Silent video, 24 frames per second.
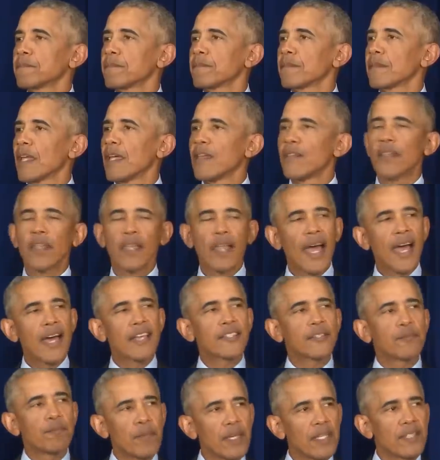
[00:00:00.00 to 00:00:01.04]
In the
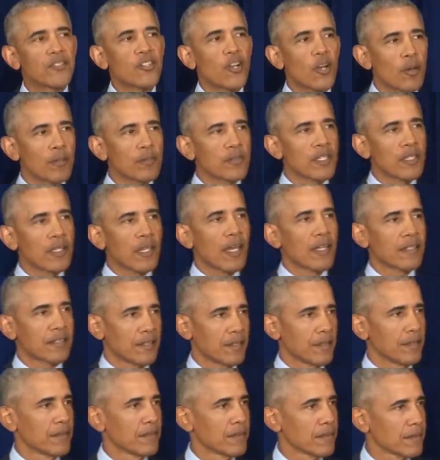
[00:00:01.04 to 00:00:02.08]
last midterms election,
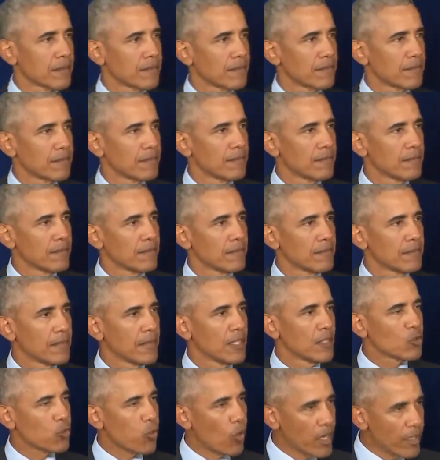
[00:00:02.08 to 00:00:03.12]
in
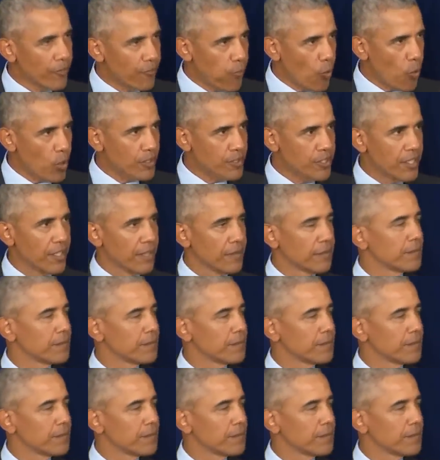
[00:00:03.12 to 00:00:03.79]
twenty fourteen,